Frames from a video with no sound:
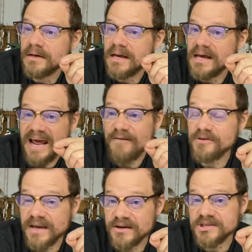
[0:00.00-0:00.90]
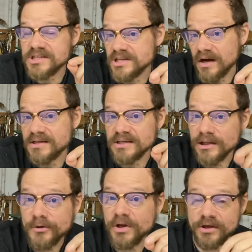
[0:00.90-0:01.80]
and everything else sucks,
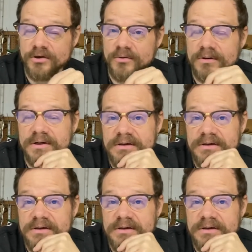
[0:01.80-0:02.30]
including you.